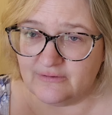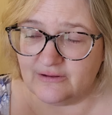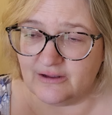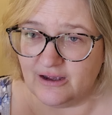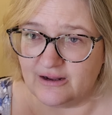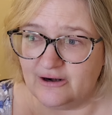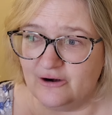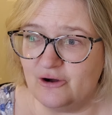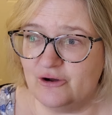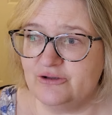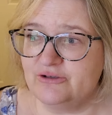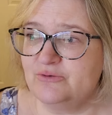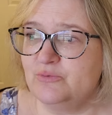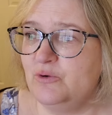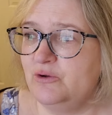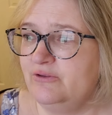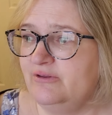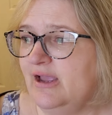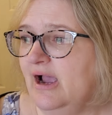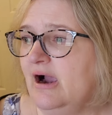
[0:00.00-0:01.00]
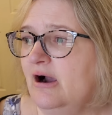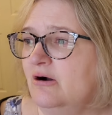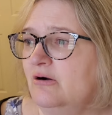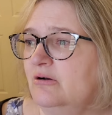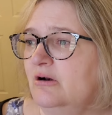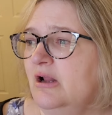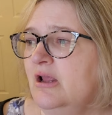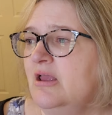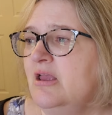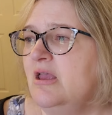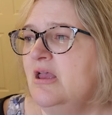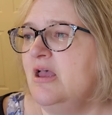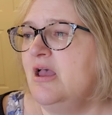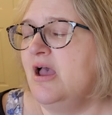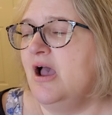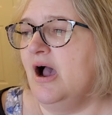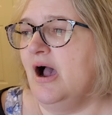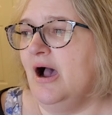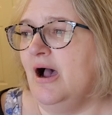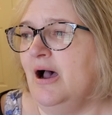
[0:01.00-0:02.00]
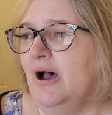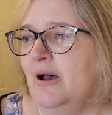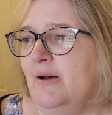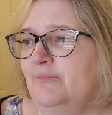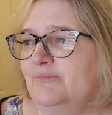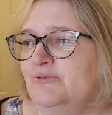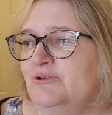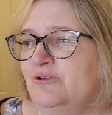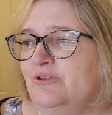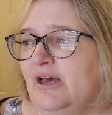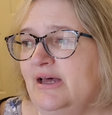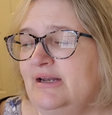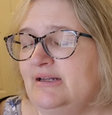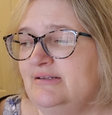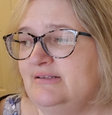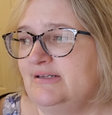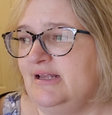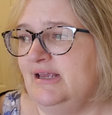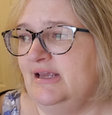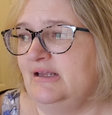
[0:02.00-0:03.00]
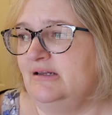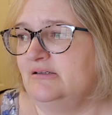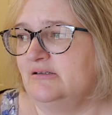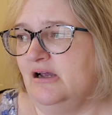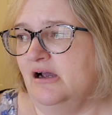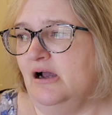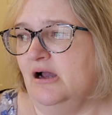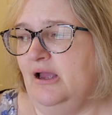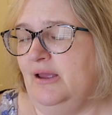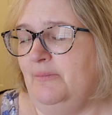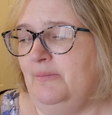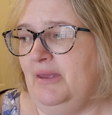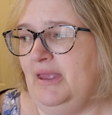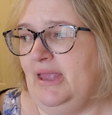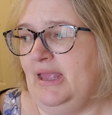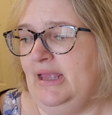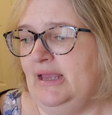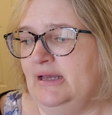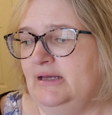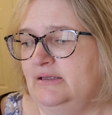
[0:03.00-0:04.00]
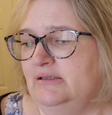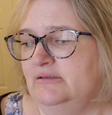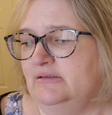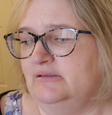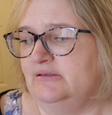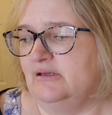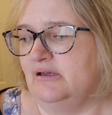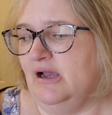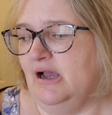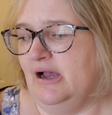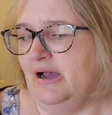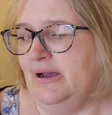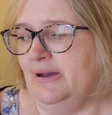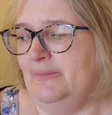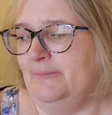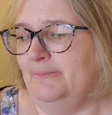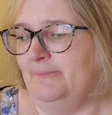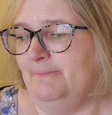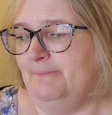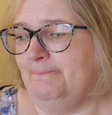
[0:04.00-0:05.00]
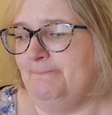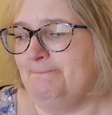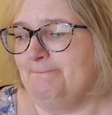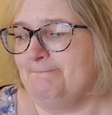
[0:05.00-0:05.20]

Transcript: got it all smoothed out. Um, so that has taken time and, um,